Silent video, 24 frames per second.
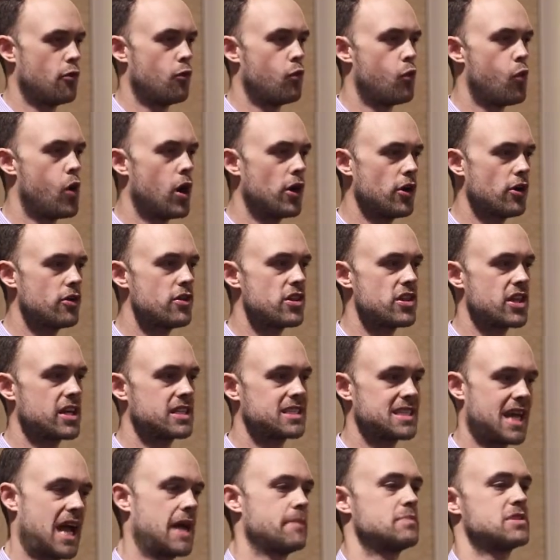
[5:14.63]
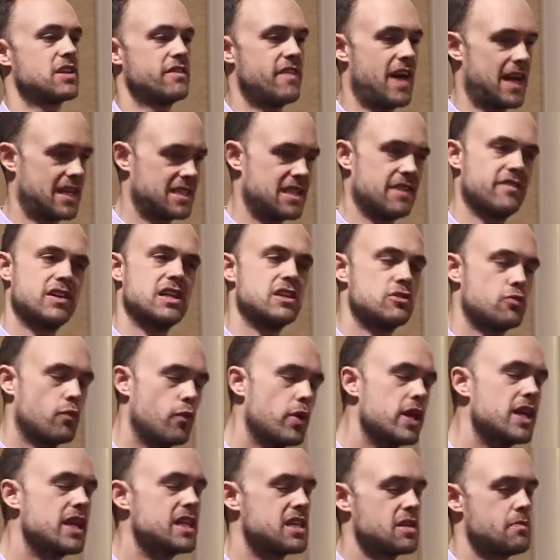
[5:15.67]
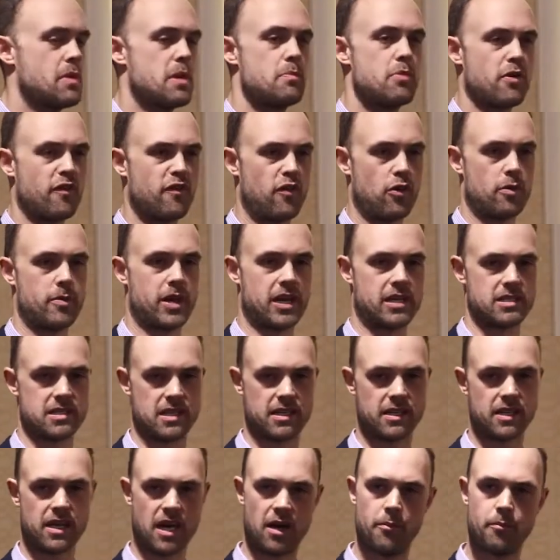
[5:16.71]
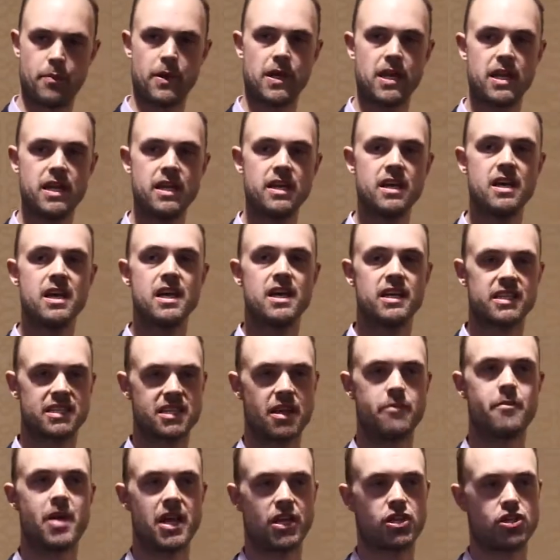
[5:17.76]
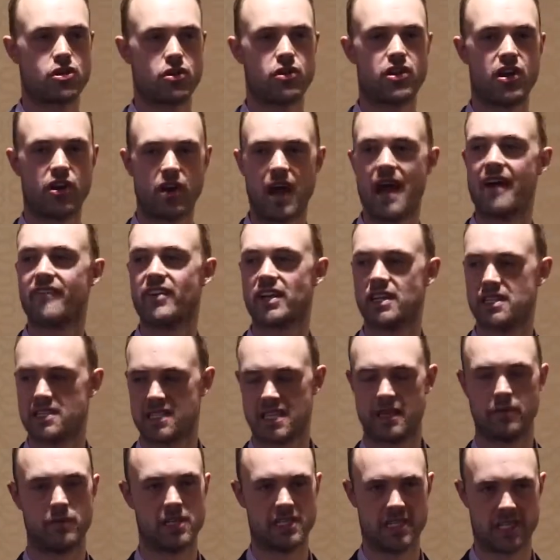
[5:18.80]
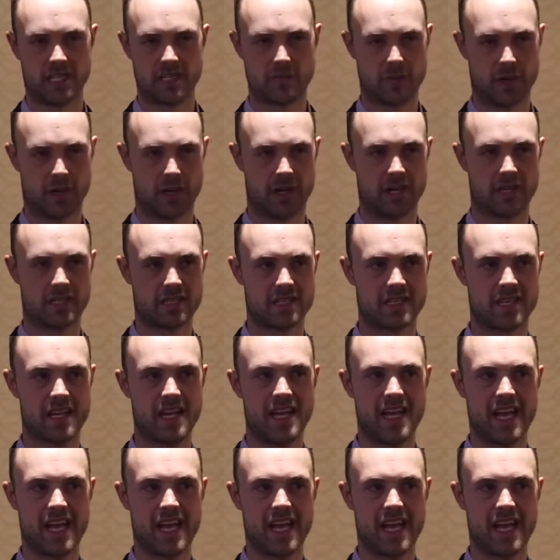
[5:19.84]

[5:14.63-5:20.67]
what are the types of activities we need to be performing as a company to make sure they're having a seamless experience?